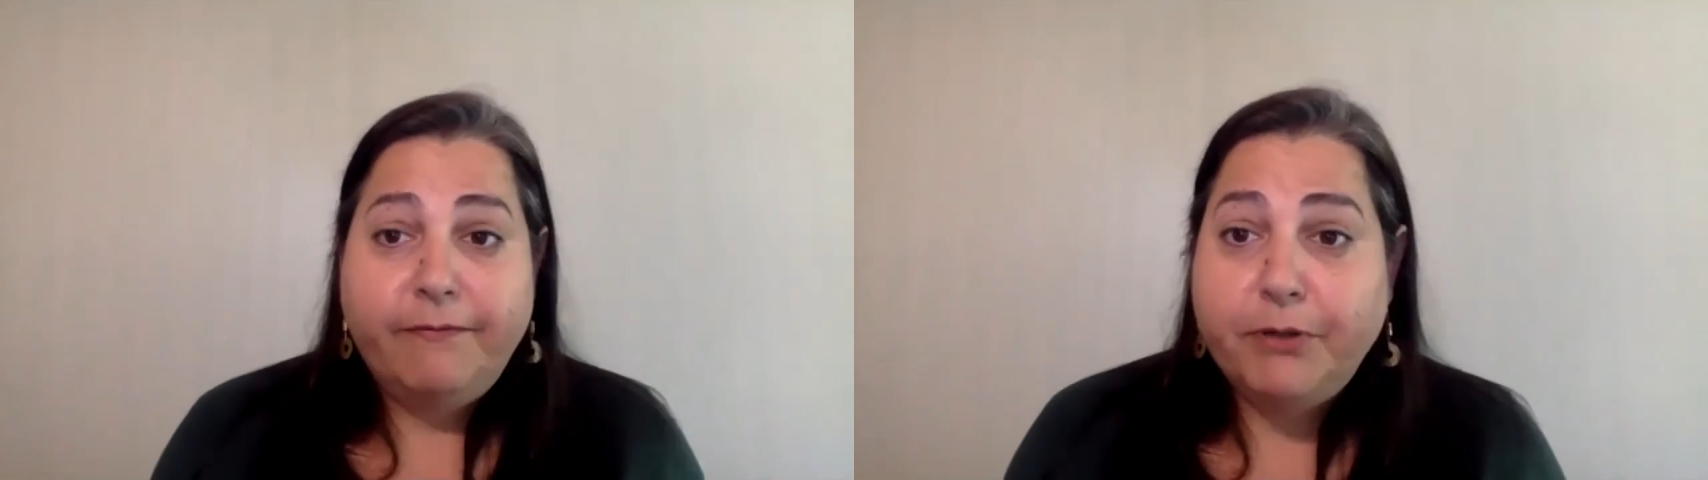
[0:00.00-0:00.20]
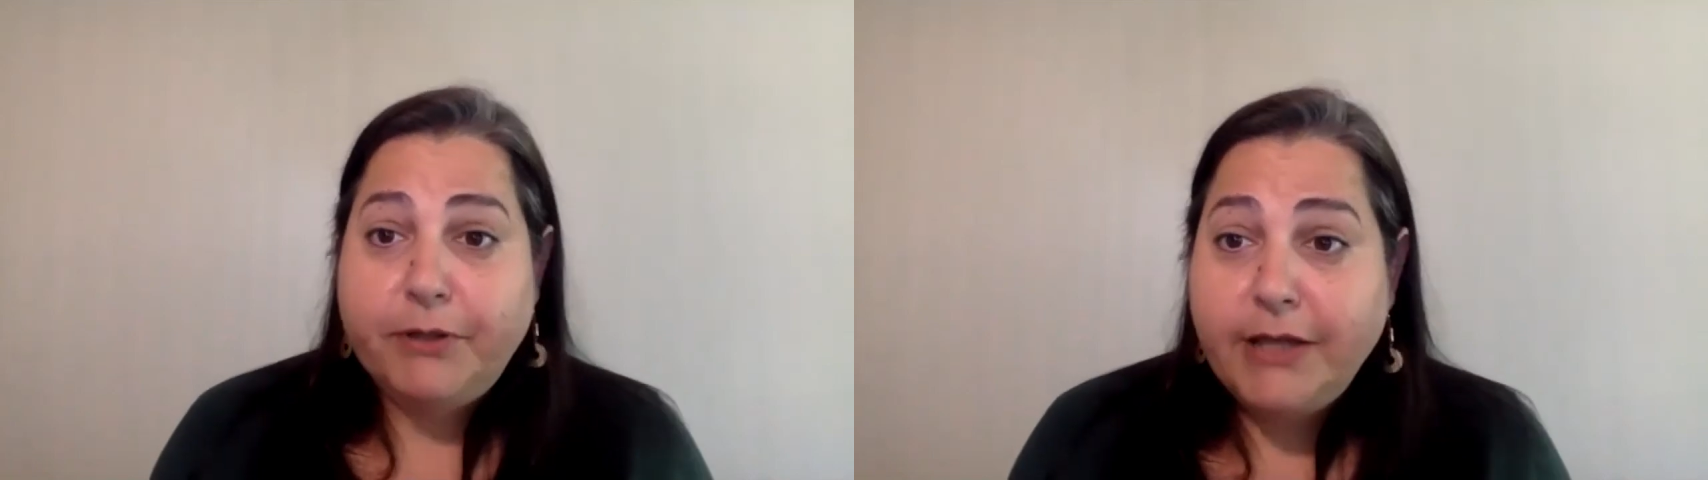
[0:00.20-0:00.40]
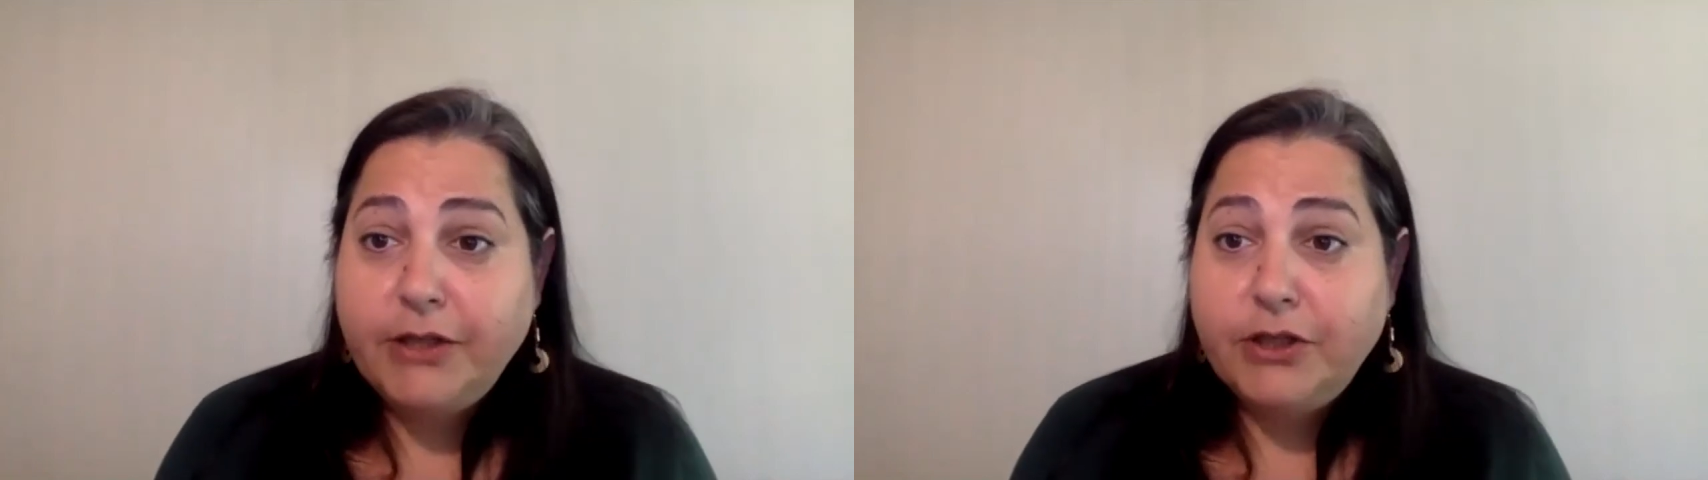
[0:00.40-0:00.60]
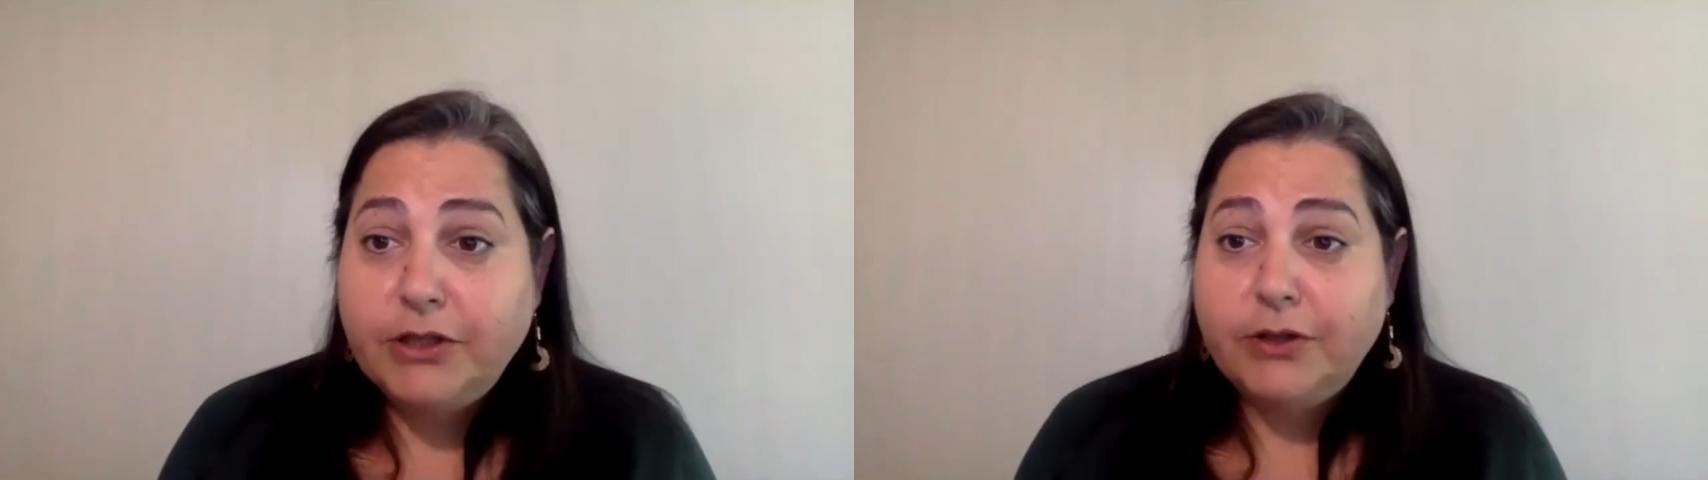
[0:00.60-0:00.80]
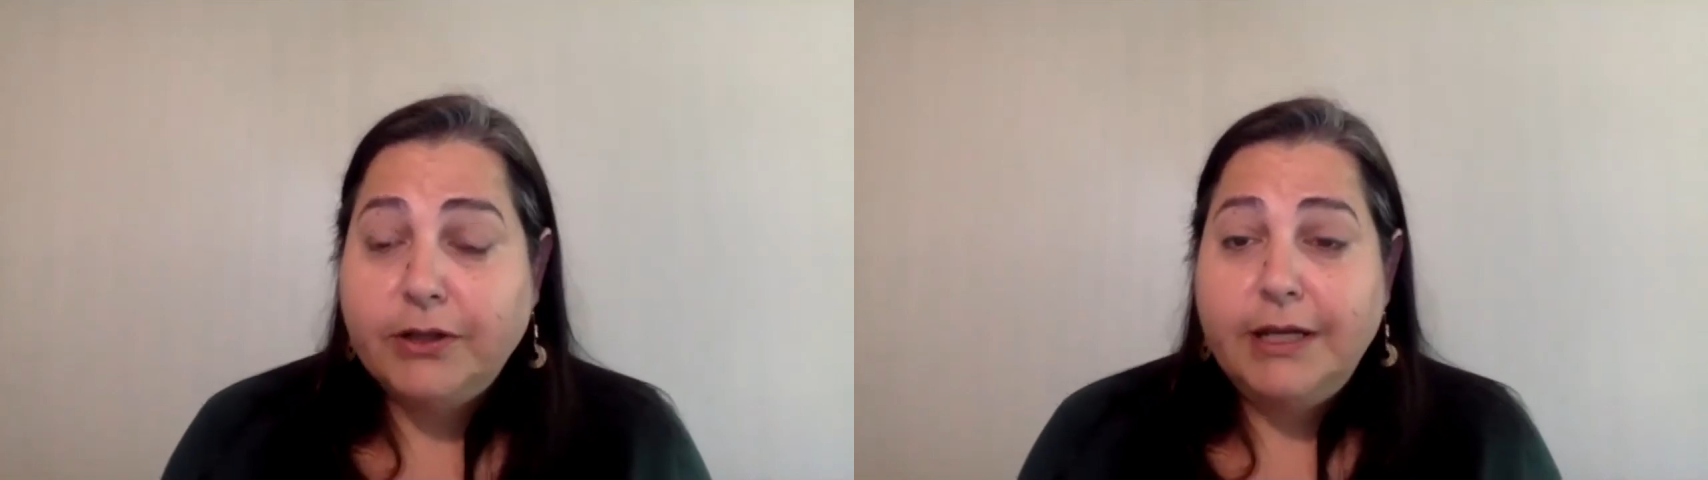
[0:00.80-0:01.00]
pretentious
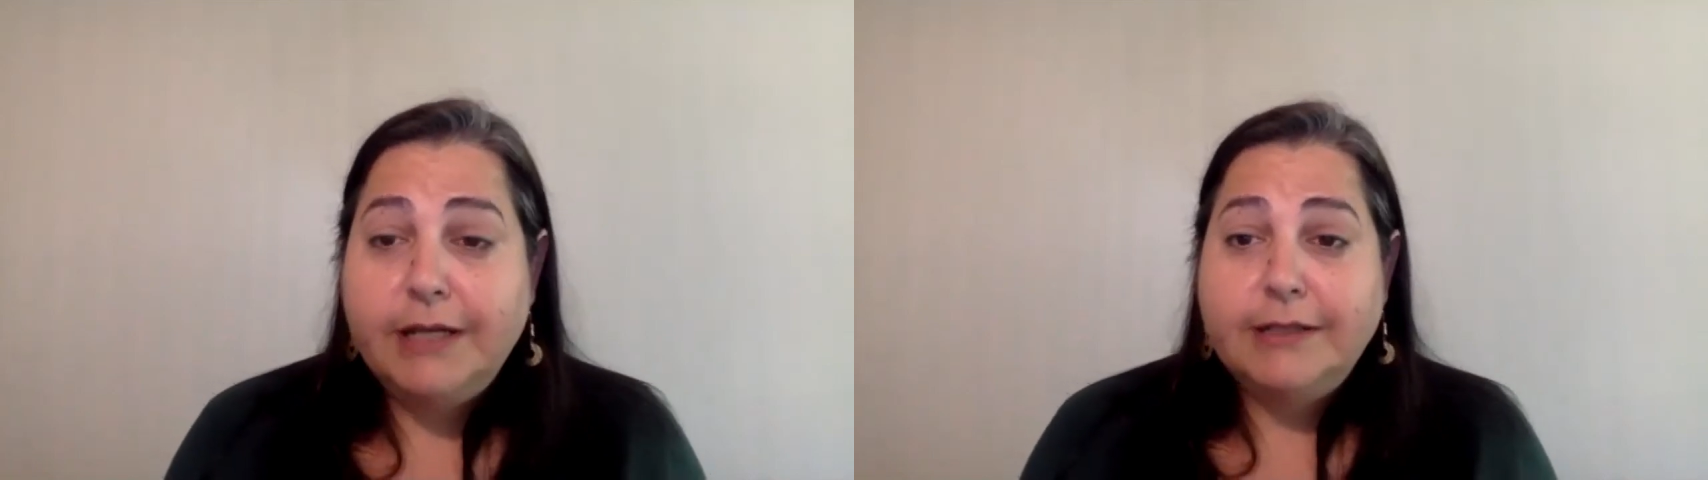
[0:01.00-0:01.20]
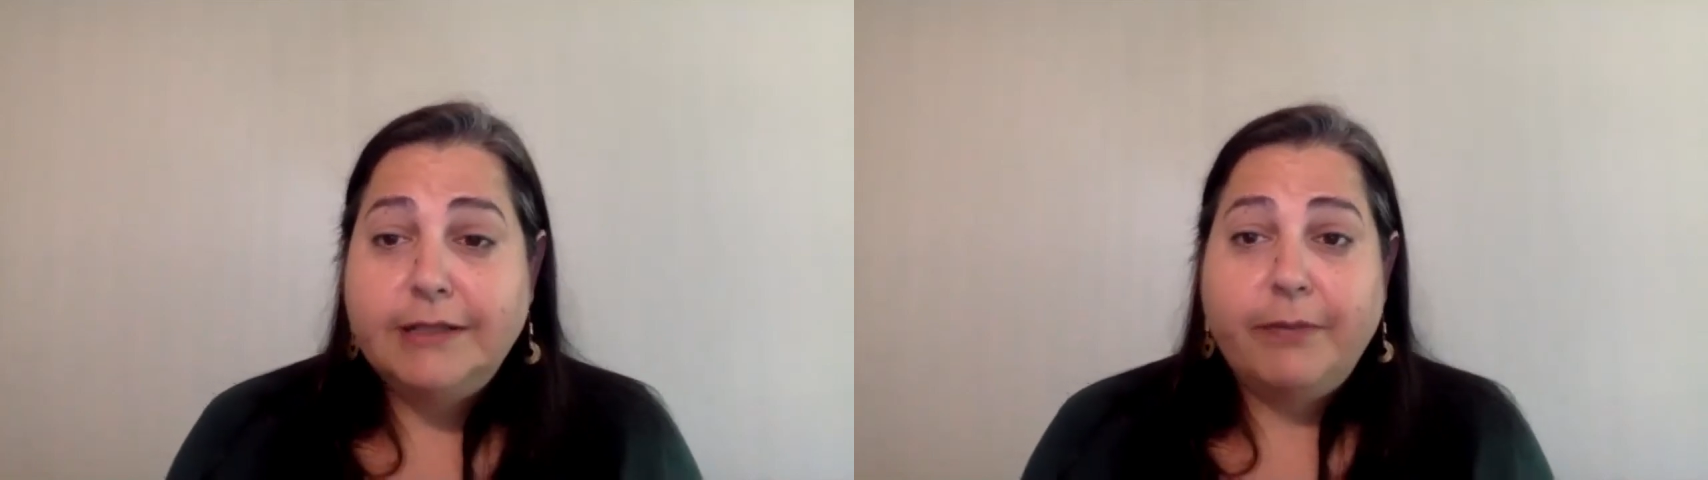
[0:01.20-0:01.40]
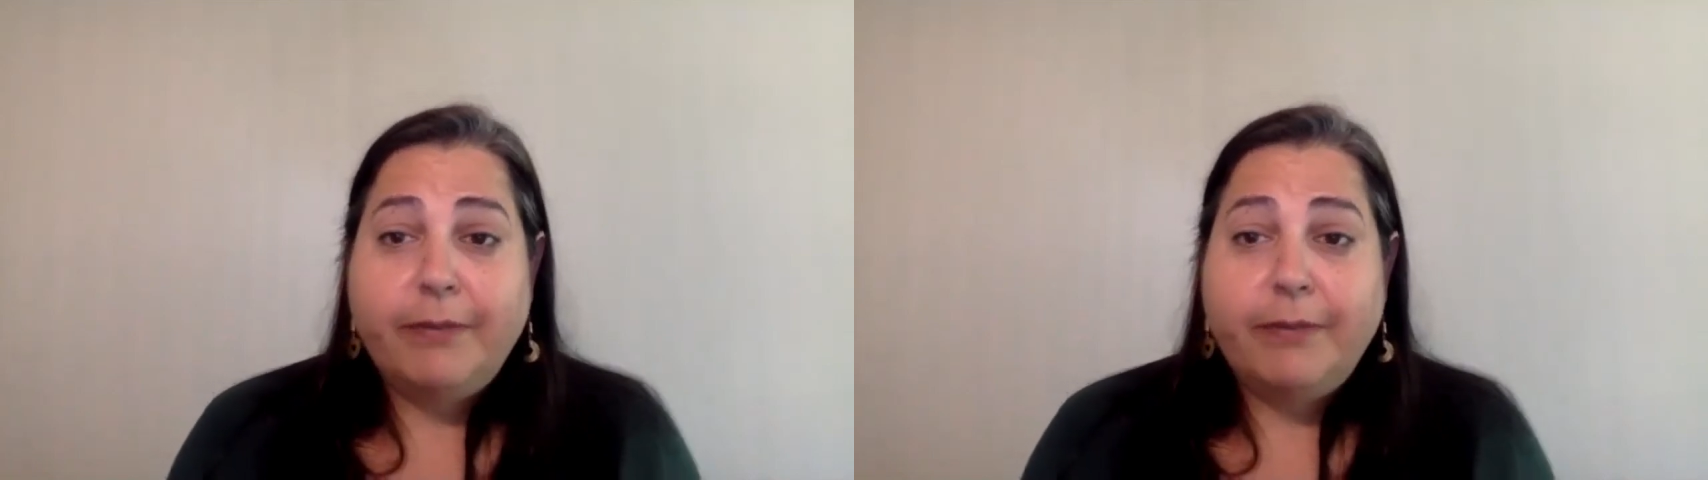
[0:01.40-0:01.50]
or elitist here,